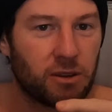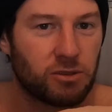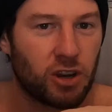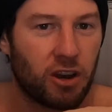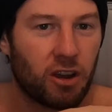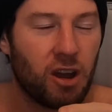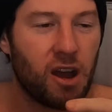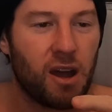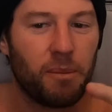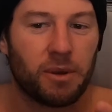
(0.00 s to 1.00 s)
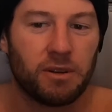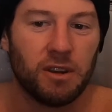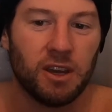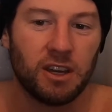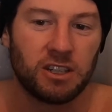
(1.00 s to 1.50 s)
liquidtri.com,
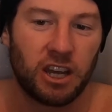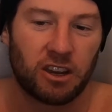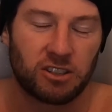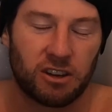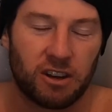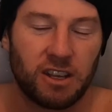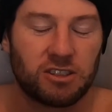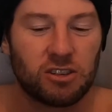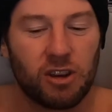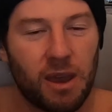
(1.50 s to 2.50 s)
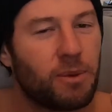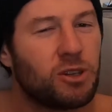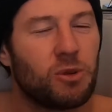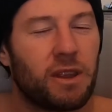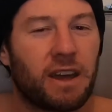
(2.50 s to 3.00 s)
and check us out on Instagram and
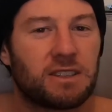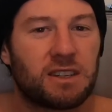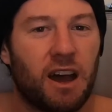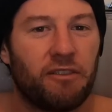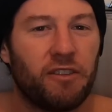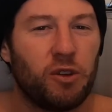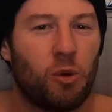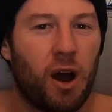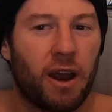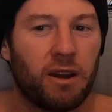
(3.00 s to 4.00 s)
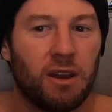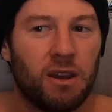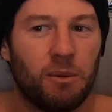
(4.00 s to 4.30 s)
do all that stuff if you want.